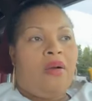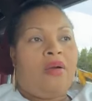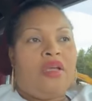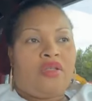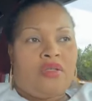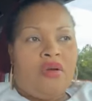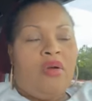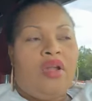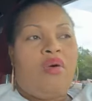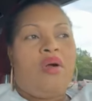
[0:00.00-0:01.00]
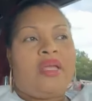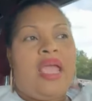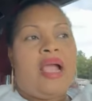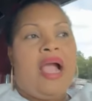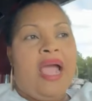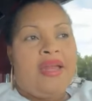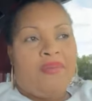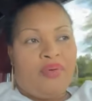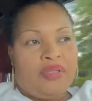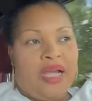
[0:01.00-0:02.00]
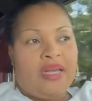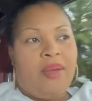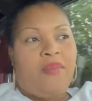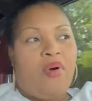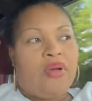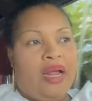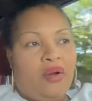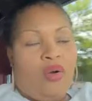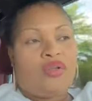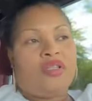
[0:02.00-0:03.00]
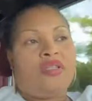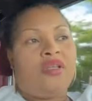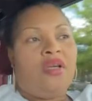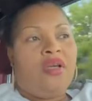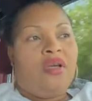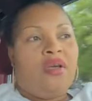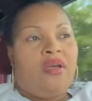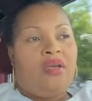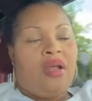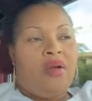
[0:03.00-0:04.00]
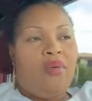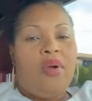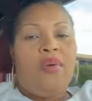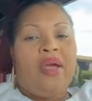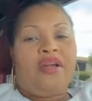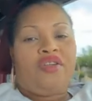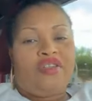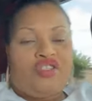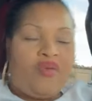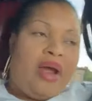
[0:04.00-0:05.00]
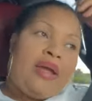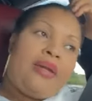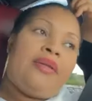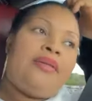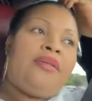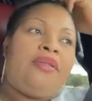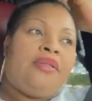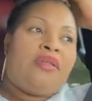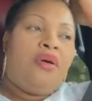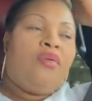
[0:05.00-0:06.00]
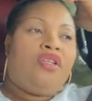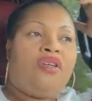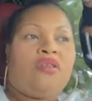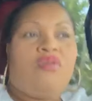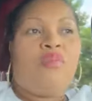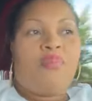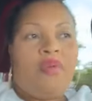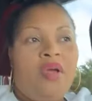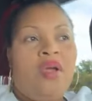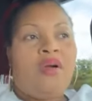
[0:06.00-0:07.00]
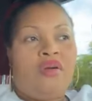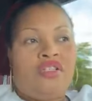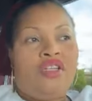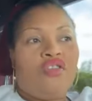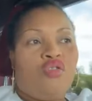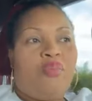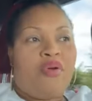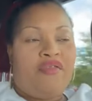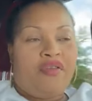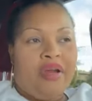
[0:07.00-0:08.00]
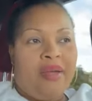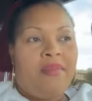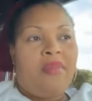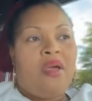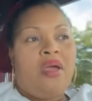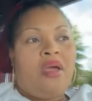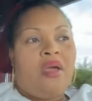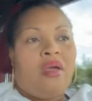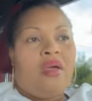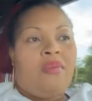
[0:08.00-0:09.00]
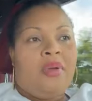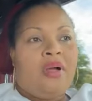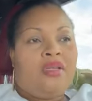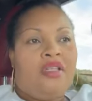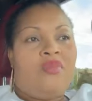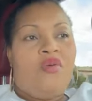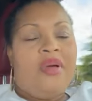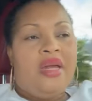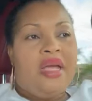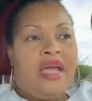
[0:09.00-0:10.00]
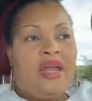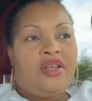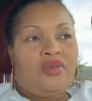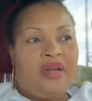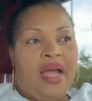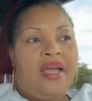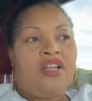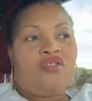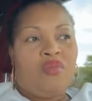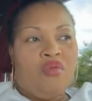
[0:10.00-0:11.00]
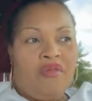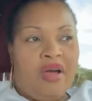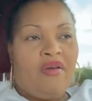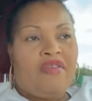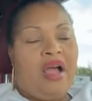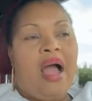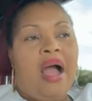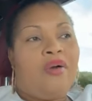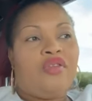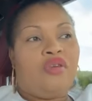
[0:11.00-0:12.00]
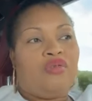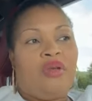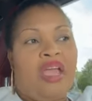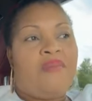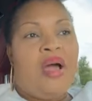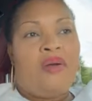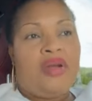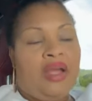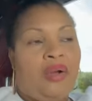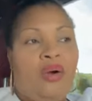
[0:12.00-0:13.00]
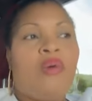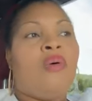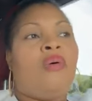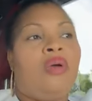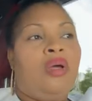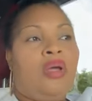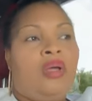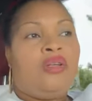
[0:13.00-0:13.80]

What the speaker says: Because it's only God can guide and protect them more than us. You know, we are just trying. So we're just going to continue to pray for them. Because the moment they get into that age to move out of your house or to get married and go,